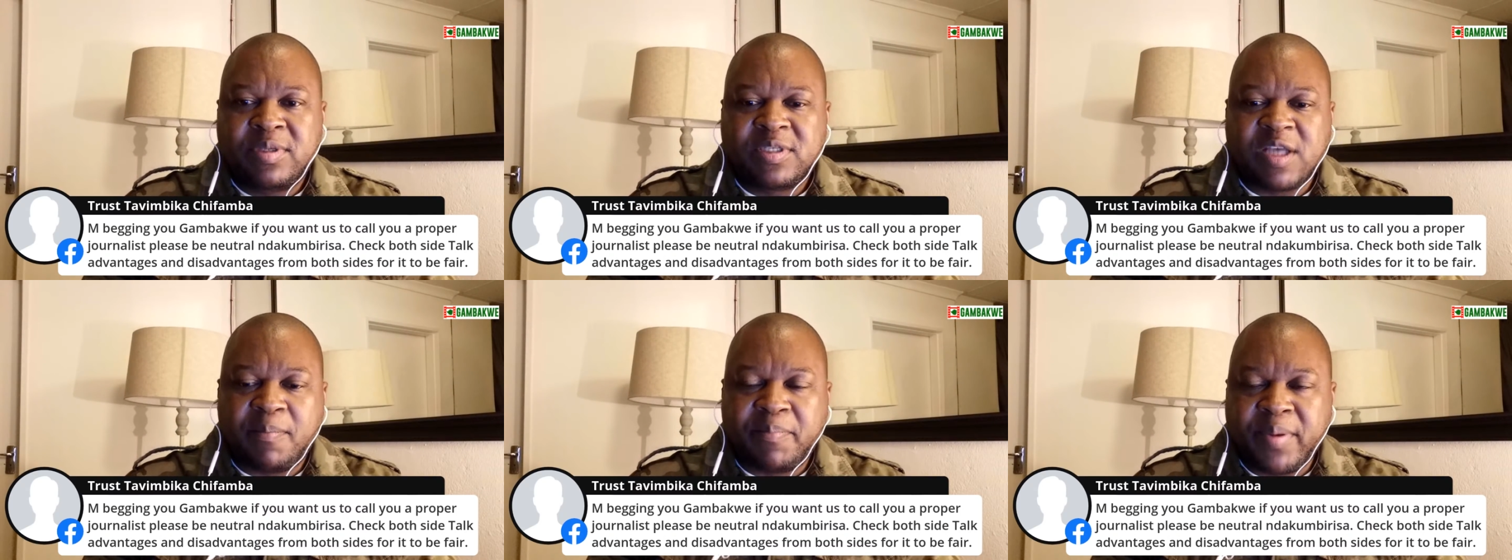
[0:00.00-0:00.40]

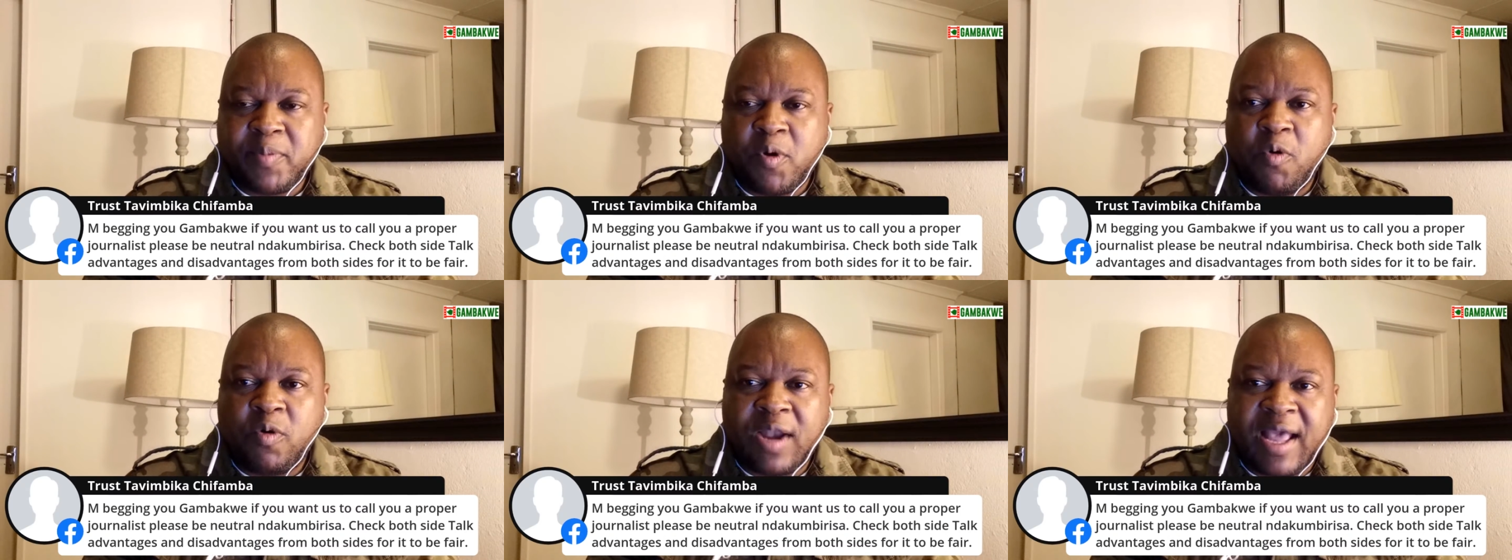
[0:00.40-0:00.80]
Some
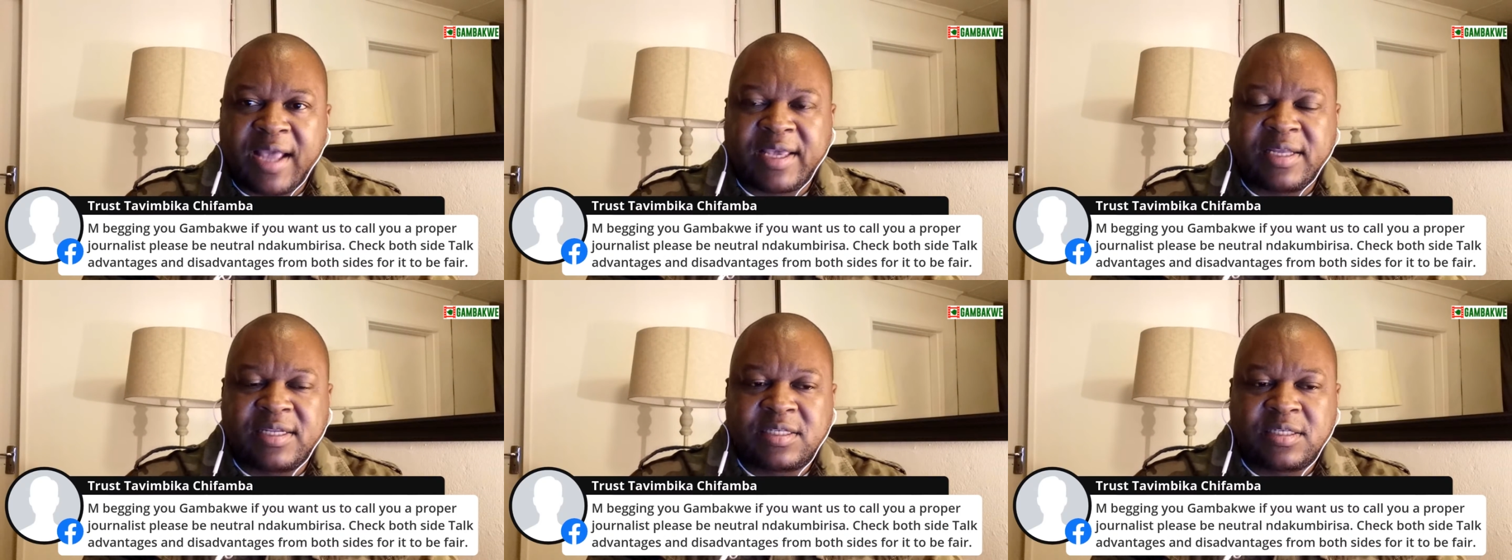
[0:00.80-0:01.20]
people will
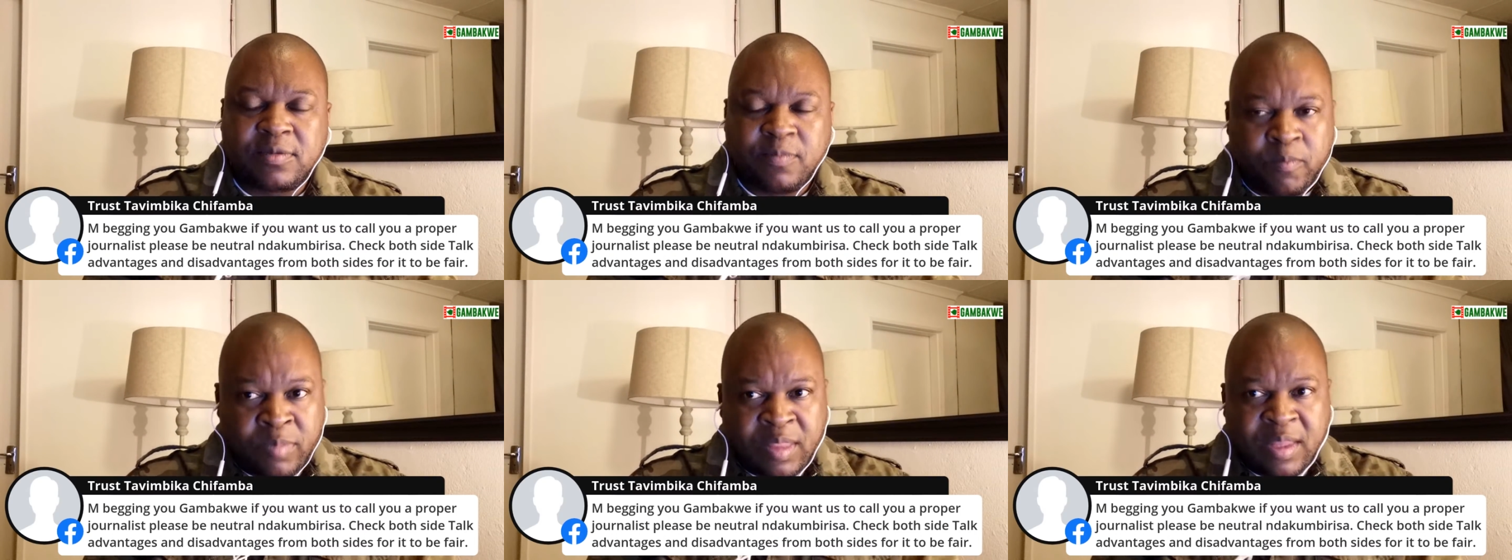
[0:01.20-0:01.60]
like it,
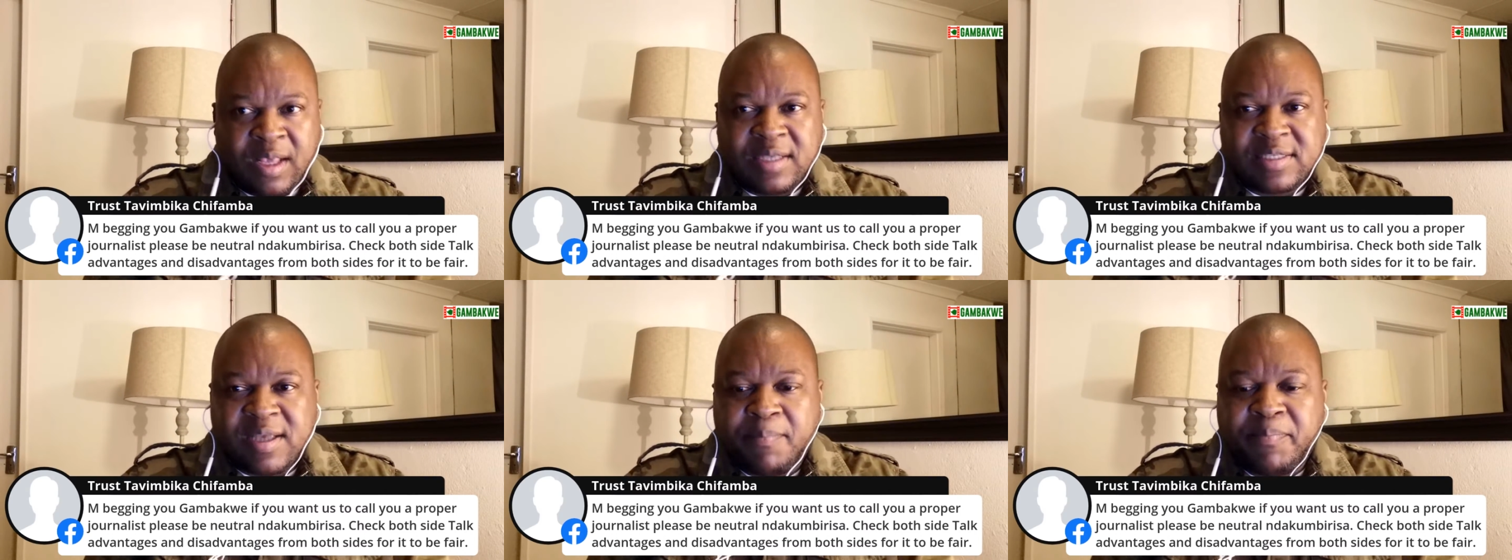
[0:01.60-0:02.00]

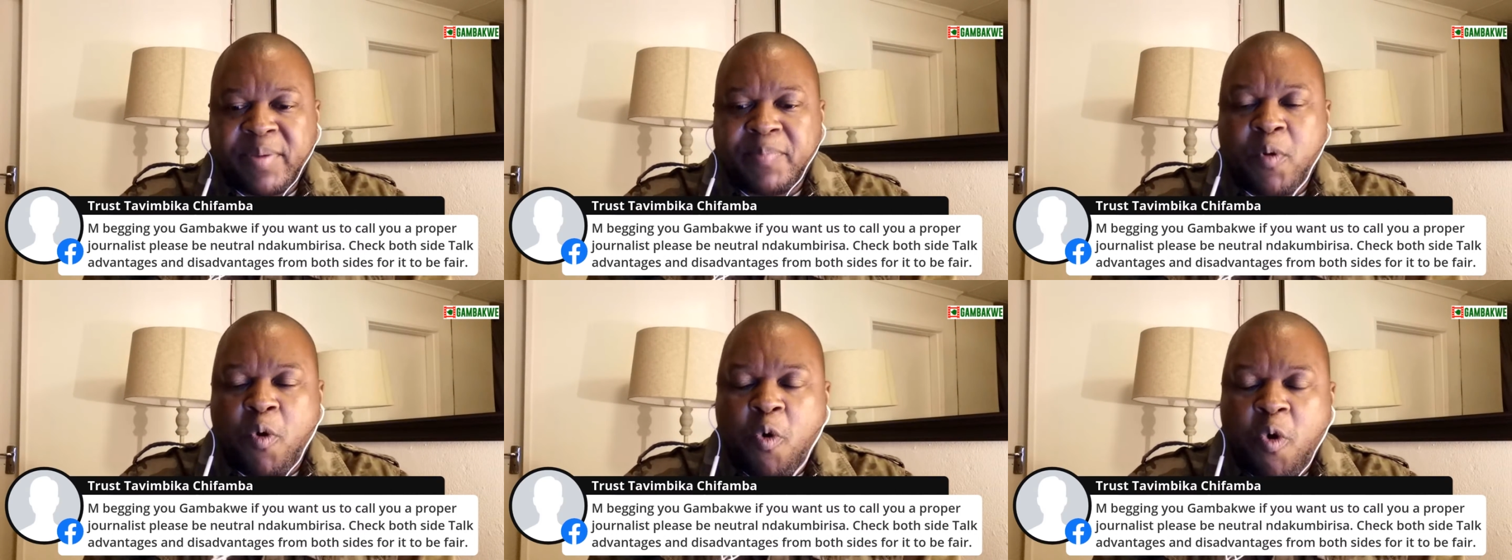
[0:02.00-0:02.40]
some
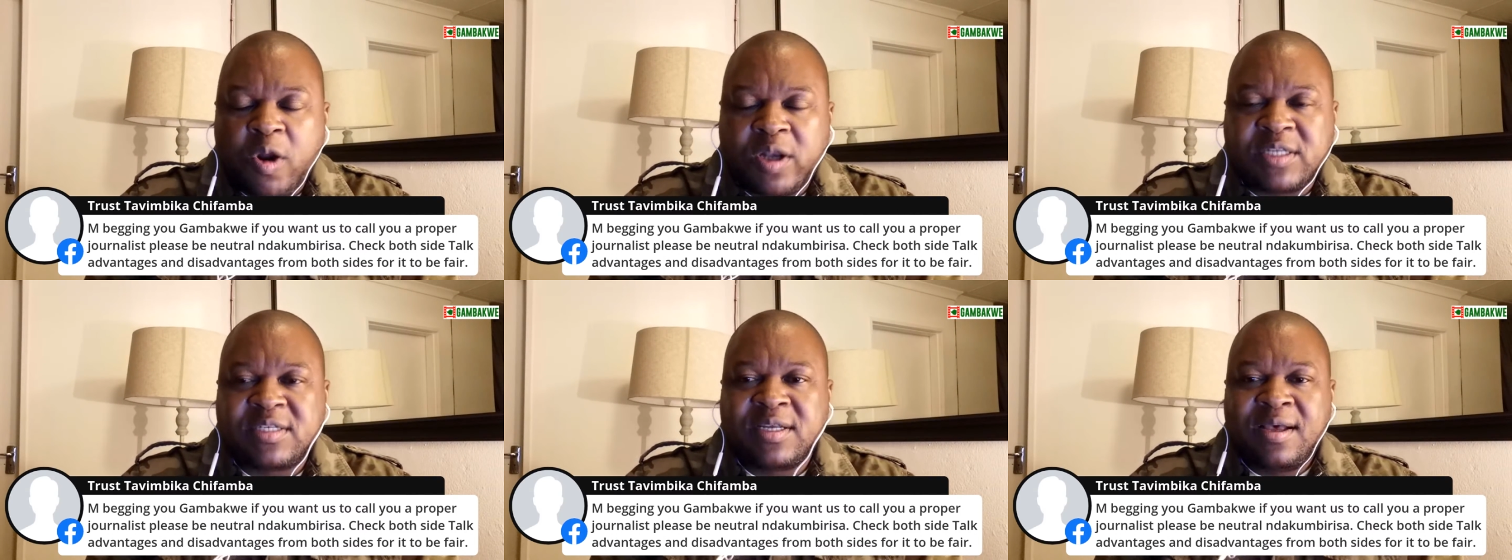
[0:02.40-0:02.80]
people
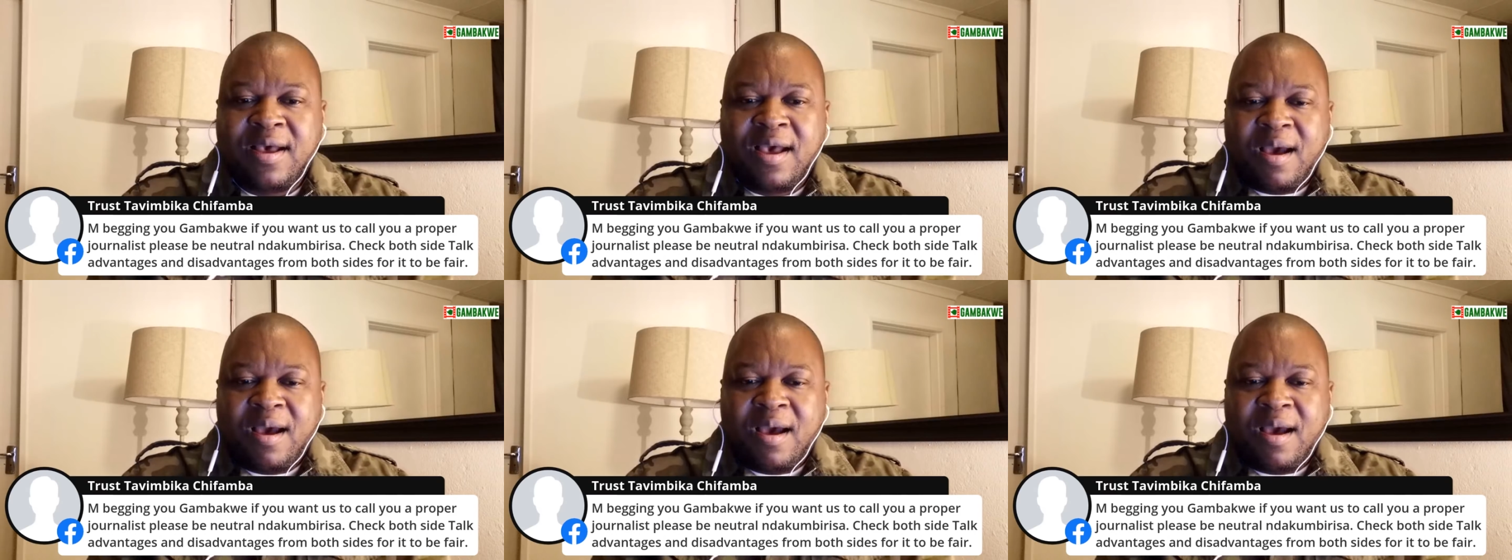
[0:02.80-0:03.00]
won't.